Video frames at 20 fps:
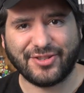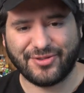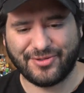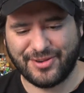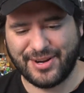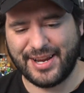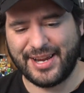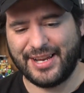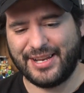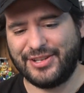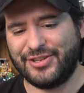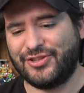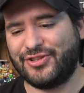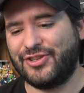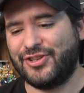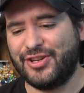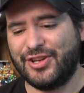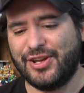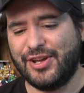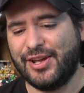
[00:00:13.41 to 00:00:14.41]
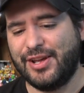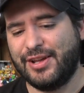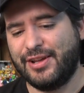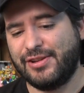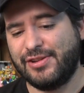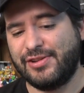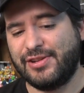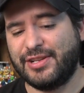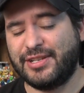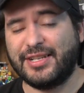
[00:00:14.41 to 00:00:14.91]
strange.
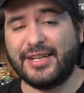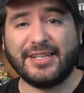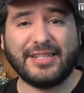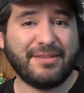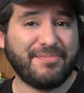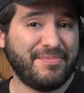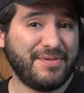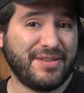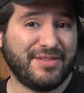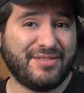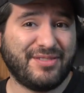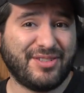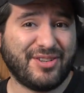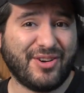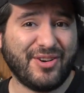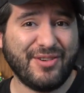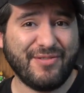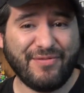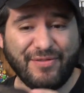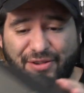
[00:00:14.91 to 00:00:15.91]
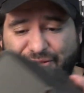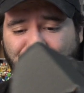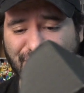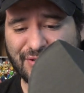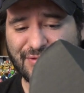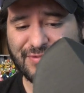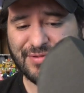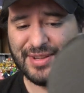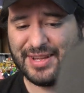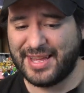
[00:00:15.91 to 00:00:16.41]
These things have been starting to feel a
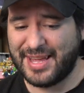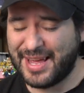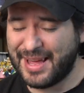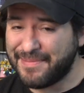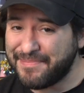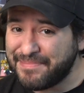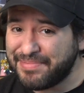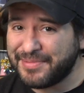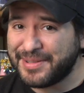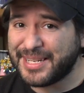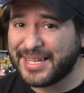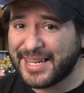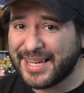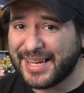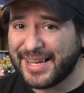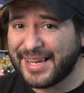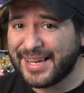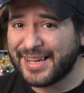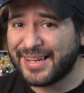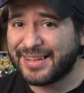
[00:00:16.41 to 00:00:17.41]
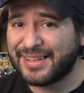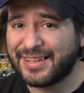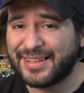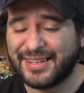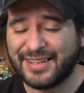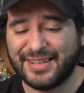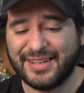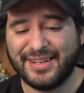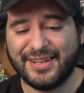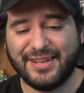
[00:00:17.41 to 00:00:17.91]
little empty,
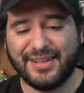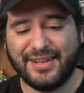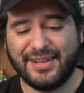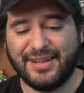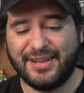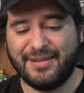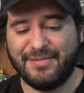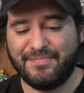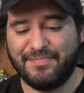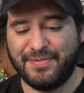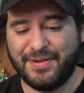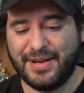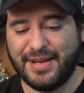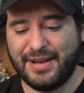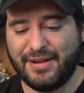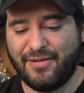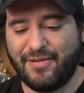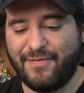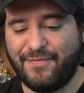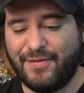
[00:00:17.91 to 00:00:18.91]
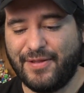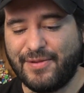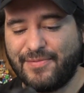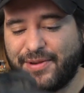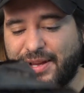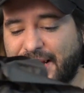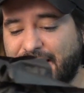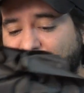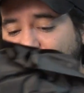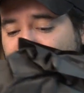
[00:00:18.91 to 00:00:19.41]
but hopefully
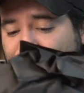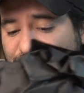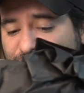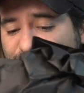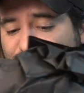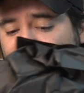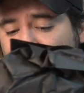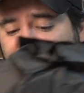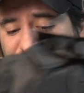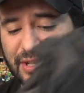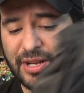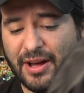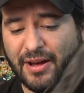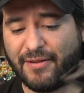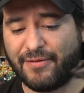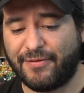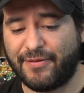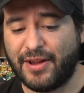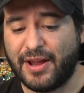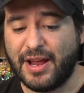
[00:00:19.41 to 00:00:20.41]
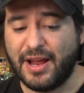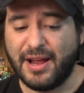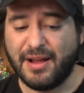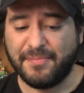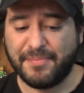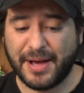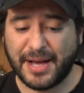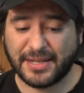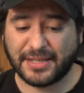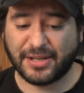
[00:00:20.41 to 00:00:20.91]
we get some cool stuff.
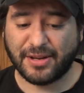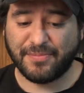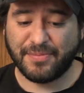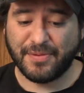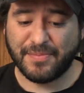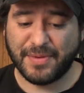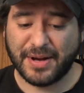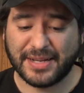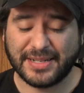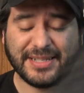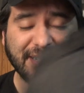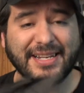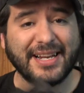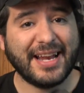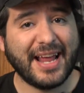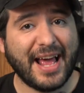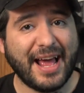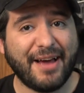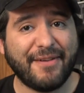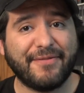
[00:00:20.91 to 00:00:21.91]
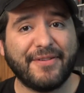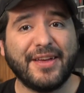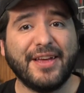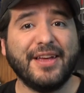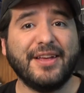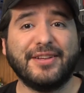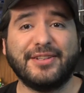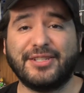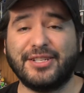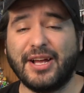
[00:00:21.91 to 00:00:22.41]
Past couple months did have
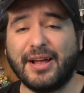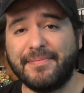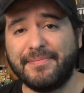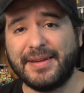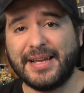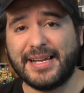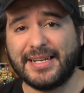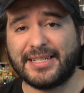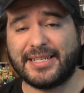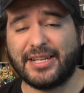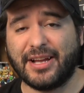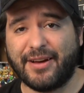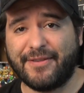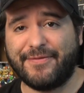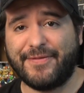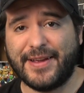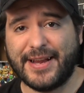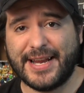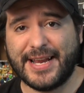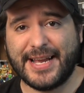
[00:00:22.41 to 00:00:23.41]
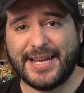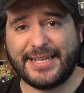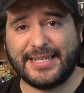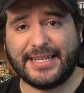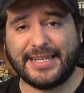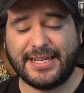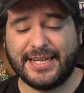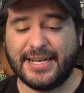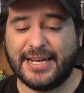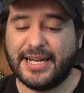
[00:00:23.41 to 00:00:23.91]
some neat stuff in it.
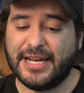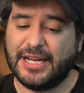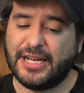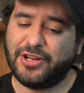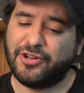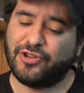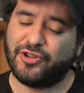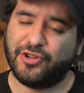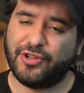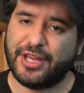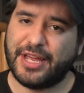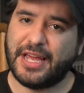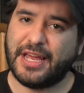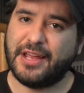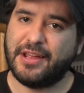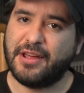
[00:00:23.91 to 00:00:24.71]
Usually